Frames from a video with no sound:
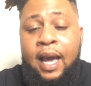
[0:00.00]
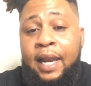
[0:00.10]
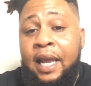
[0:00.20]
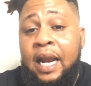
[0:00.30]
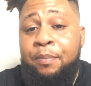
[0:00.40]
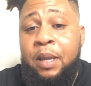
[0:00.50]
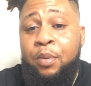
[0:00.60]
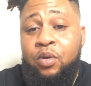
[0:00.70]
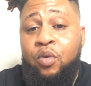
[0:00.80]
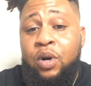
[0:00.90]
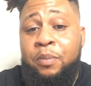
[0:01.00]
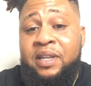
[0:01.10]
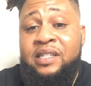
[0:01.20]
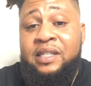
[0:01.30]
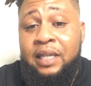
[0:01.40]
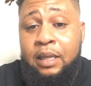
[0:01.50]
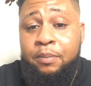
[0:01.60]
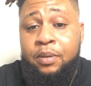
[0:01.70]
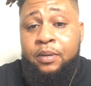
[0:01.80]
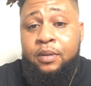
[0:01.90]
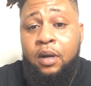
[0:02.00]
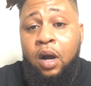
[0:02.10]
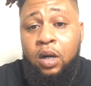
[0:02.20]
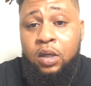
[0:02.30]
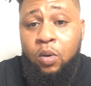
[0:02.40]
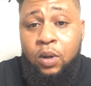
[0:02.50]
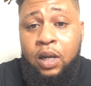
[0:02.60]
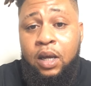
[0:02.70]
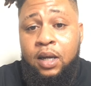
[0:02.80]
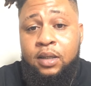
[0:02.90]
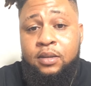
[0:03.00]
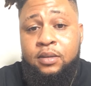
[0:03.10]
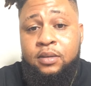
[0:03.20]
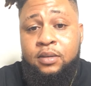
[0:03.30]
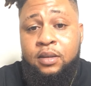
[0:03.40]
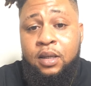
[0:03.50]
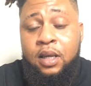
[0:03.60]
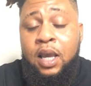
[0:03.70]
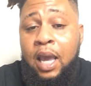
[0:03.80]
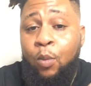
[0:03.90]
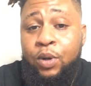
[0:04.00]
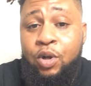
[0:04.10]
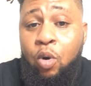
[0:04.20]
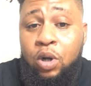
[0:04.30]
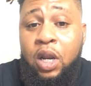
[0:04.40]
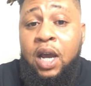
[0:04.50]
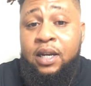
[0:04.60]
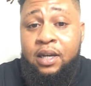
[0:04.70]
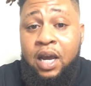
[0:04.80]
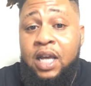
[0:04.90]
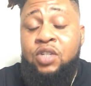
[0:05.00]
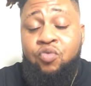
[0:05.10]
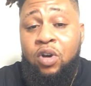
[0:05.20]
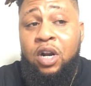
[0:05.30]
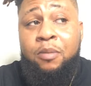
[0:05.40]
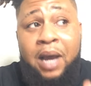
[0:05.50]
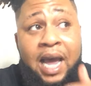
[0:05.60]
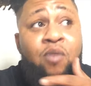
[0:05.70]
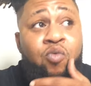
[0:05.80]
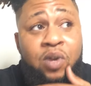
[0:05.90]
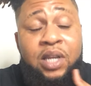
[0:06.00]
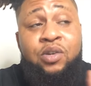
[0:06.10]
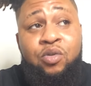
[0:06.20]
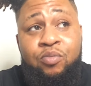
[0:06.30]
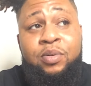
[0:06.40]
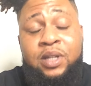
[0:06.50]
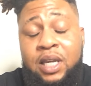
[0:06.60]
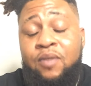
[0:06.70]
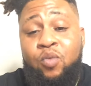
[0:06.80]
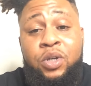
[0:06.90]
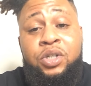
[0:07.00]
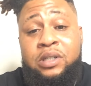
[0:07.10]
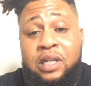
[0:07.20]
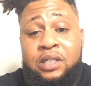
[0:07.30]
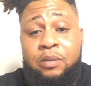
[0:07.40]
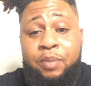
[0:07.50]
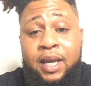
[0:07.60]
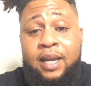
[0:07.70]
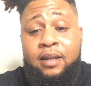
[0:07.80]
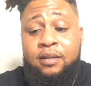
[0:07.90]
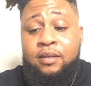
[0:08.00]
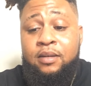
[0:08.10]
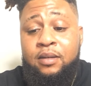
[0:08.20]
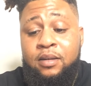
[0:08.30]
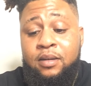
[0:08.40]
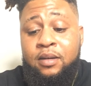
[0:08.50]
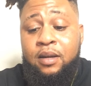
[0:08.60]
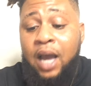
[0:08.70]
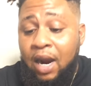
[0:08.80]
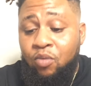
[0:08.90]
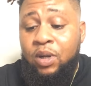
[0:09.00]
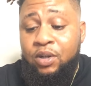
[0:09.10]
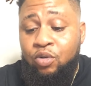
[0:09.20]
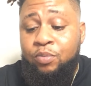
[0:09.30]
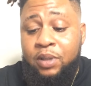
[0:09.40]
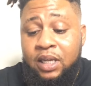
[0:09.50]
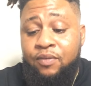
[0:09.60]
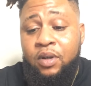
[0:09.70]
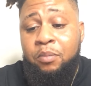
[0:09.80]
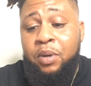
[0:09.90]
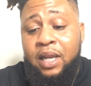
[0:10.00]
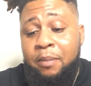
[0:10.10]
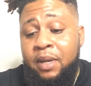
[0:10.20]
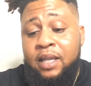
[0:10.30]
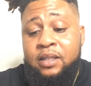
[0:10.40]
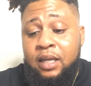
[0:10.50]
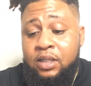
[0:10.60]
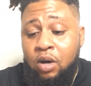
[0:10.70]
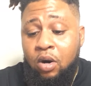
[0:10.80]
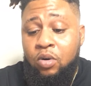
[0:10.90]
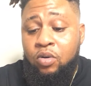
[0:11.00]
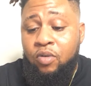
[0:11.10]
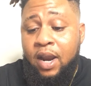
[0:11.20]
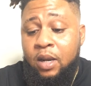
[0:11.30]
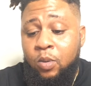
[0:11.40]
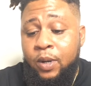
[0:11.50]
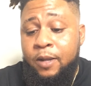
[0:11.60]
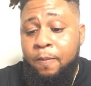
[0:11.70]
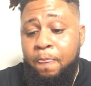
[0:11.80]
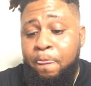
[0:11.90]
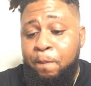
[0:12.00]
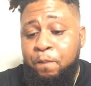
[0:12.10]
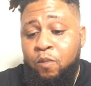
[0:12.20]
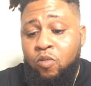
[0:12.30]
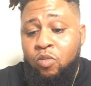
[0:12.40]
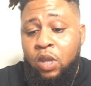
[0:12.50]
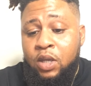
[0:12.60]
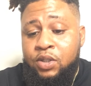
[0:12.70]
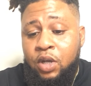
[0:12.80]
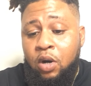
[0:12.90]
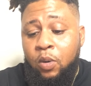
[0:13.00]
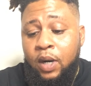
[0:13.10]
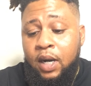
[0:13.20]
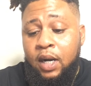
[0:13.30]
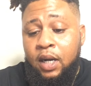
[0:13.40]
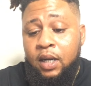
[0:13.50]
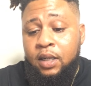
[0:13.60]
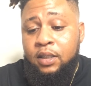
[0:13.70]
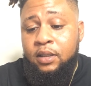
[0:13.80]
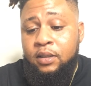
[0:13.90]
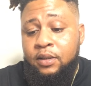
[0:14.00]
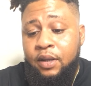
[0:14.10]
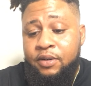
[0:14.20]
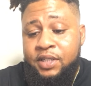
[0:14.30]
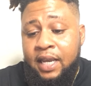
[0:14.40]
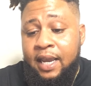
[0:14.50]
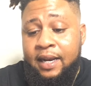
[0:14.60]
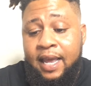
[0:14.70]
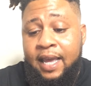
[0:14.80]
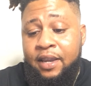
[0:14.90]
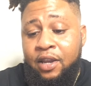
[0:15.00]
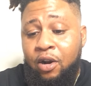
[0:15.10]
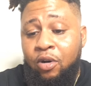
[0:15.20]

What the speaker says: a lot of people are going to be asleep on Dogelon. And when Dogelon does run up, I really do believe we should touch a penny. I really do believe it. But let me get to this article right quick. So they're saying that,